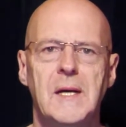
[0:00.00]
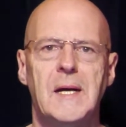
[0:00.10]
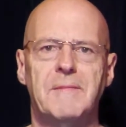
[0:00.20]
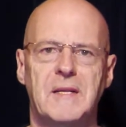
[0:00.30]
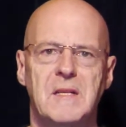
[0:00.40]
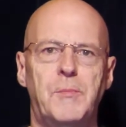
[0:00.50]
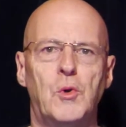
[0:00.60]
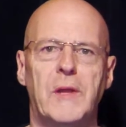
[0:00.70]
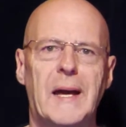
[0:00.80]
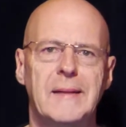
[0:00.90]
I've actually
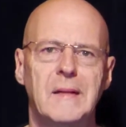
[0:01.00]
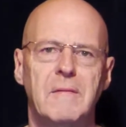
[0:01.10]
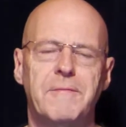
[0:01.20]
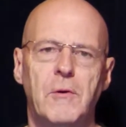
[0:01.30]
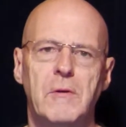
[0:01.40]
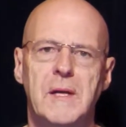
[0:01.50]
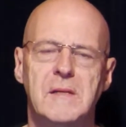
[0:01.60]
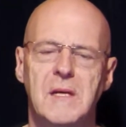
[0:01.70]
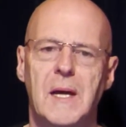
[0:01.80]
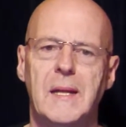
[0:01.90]
bought the handle for
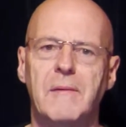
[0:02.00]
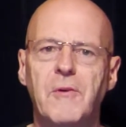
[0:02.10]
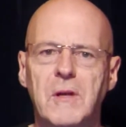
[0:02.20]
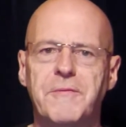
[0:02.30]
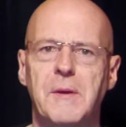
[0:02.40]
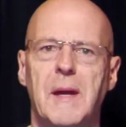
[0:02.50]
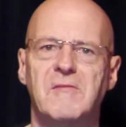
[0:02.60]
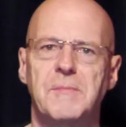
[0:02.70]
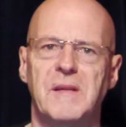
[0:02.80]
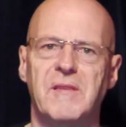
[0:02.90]
it, and I've got a few
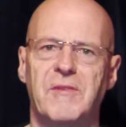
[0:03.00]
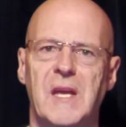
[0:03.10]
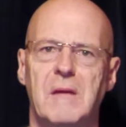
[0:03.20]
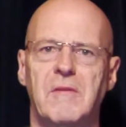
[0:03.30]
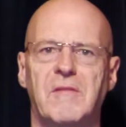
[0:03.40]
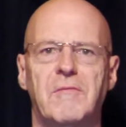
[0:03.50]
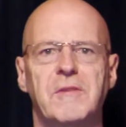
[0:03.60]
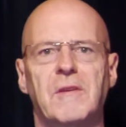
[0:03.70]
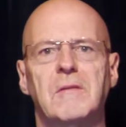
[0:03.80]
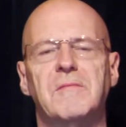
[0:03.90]
extra bits of gear as a
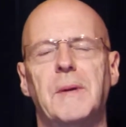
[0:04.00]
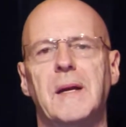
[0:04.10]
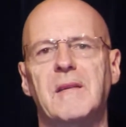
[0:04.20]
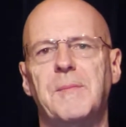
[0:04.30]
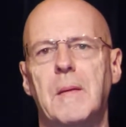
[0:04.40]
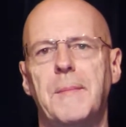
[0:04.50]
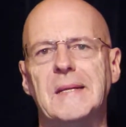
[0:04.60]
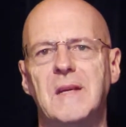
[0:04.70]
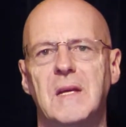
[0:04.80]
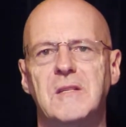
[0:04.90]
result of my
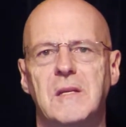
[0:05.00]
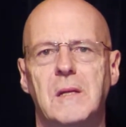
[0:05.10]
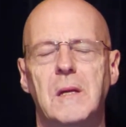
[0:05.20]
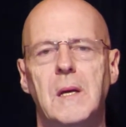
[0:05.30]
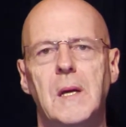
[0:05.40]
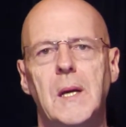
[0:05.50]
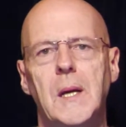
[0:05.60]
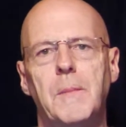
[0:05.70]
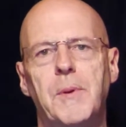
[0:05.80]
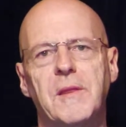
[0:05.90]
experimentation.
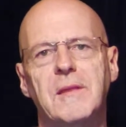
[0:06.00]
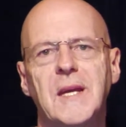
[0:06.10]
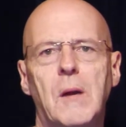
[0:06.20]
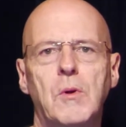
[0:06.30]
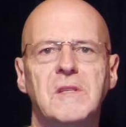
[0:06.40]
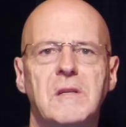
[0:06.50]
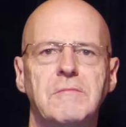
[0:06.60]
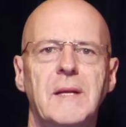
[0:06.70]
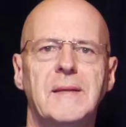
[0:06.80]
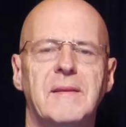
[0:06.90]
But the thing I wanted to
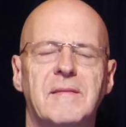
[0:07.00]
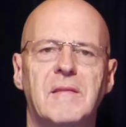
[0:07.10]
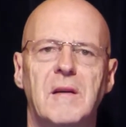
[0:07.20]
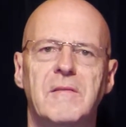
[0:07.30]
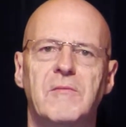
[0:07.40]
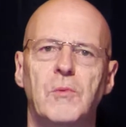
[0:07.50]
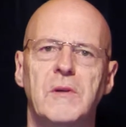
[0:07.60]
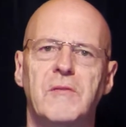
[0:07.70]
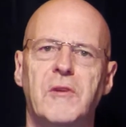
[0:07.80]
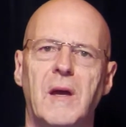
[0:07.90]
really discuss
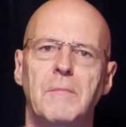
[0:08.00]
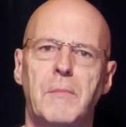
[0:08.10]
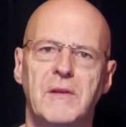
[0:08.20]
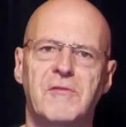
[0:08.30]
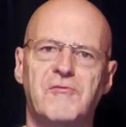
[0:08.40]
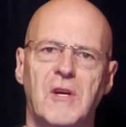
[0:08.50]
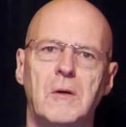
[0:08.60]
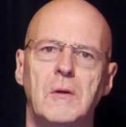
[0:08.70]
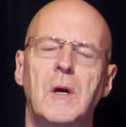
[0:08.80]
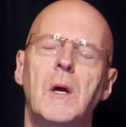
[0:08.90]
was my
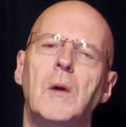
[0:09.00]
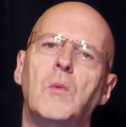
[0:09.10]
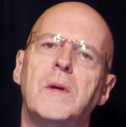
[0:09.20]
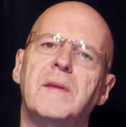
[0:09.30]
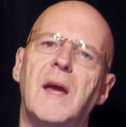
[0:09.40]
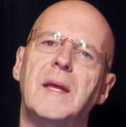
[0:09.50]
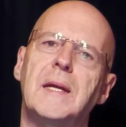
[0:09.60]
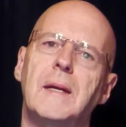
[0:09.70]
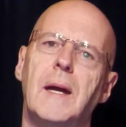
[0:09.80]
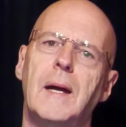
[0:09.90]
struggle with
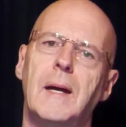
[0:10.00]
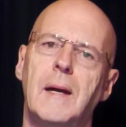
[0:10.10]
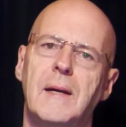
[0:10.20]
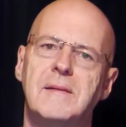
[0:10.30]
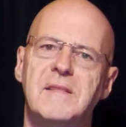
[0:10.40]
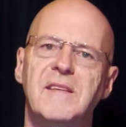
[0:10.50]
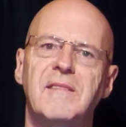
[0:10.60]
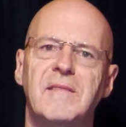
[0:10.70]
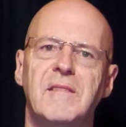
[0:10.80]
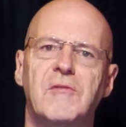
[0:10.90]
getting a
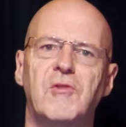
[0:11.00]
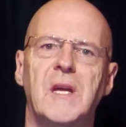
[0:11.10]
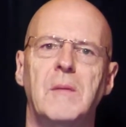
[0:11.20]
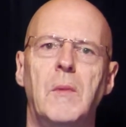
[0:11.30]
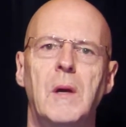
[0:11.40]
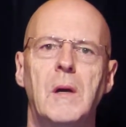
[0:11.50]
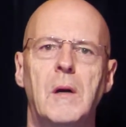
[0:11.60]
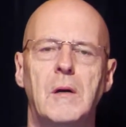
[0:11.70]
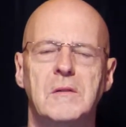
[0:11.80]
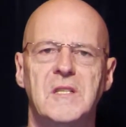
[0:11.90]
decent stream
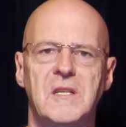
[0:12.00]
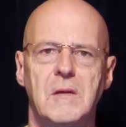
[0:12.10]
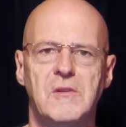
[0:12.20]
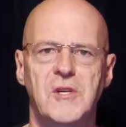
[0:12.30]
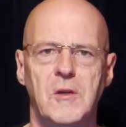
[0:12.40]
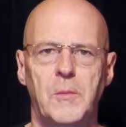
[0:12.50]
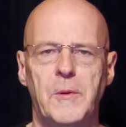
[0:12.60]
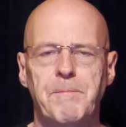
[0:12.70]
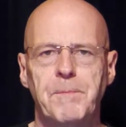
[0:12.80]
onto YouTube.